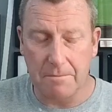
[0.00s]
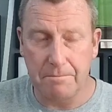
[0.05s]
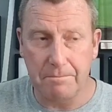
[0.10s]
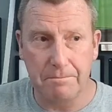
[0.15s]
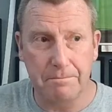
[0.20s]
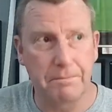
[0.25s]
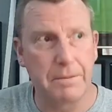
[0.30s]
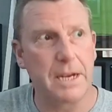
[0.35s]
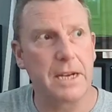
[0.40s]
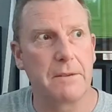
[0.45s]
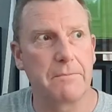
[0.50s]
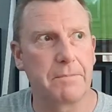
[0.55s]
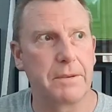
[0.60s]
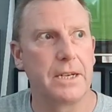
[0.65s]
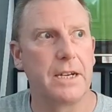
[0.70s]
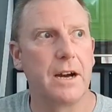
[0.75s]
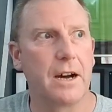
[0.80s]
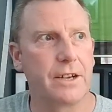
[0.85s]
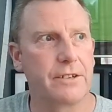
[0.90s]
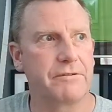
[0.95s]
a big
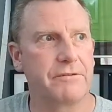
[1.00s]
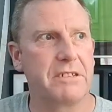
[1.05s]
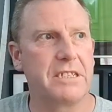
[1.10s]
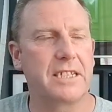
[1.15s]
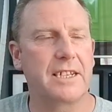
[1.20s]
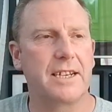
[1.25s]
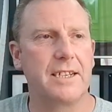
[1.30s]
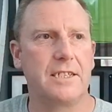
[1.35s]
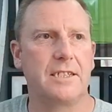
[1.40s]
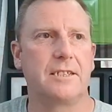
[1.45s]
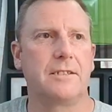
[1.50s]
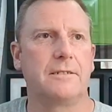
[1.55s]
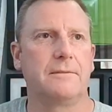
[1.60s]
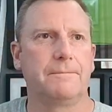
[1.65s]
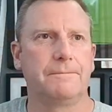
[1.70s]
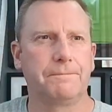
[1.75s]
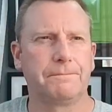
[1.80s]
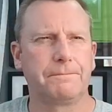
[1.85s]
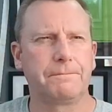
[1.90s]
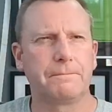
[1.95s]
banana-y taste,
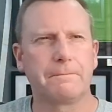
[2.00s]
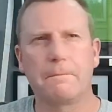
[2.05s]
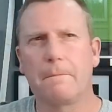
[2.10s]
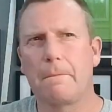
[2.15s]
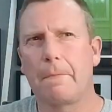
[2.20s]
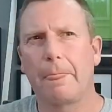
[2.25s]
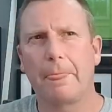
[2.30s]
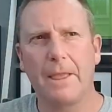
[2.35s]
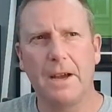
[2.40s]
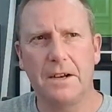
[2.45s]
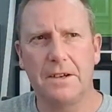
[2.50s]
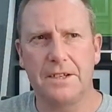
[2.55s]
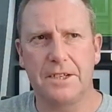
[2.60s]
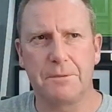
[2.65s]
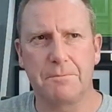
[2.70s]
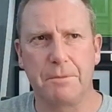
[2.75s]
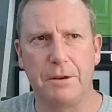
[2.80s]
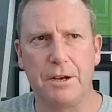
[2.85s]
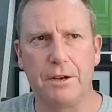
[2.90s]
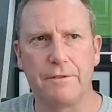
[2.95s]
and
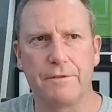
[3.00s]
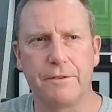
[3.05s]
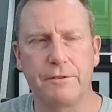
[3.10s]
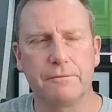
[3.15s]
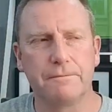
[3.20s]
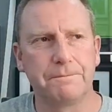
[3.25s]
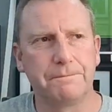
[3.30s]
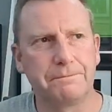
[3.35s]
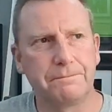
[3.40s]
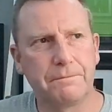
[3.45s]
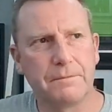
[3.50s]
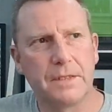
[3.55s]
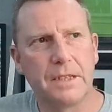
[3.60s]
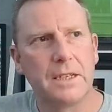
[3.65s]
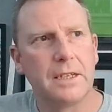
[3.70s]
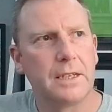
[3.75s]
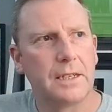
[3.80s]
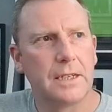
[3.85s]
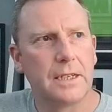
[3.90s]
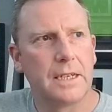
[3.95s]
it's beautiful.
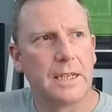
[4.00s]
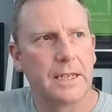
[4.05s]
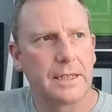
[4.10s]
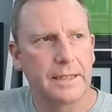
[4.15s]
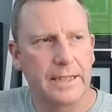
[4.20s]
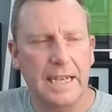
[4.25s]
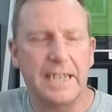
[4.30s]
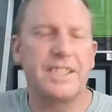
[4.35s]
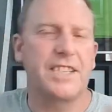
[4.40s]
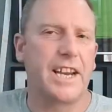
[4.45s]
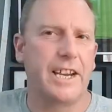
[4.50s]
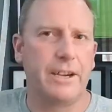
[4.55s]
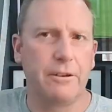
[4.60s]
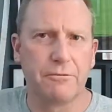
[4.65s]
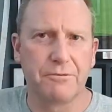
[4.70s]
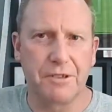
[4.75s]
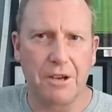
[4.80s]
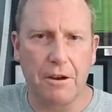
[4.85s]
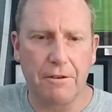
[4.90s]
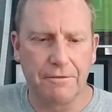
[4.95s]
That
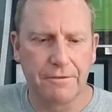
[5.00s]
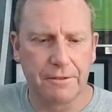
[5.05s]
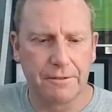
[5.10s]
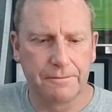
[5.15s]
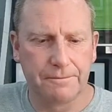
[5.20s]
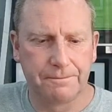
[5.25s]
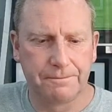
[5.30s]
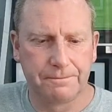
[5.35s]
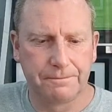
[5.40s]
tails off.